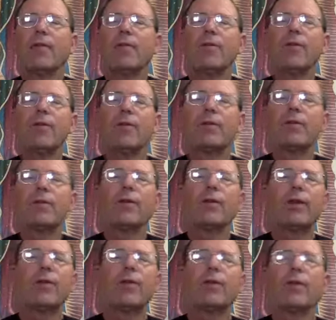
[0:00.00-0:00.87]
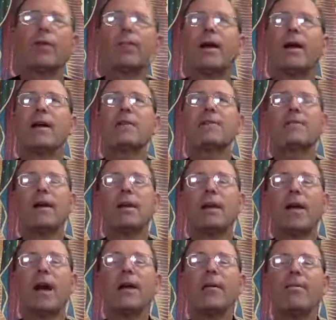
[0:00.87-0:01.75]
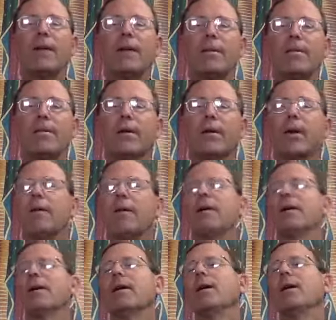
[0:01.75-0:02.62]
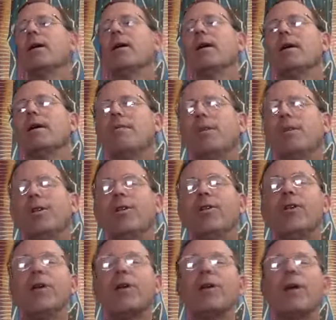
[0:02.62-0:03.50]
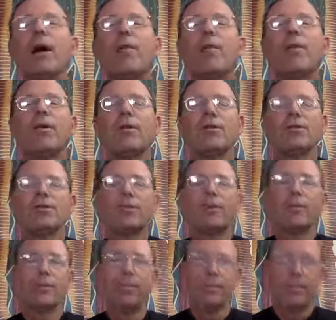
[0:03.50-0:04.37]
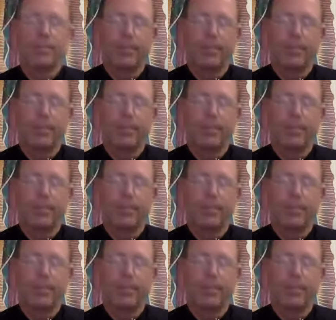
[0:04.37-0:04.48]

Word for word: I move at a pretty quick pace, but a lot of people are coming, but you can come also.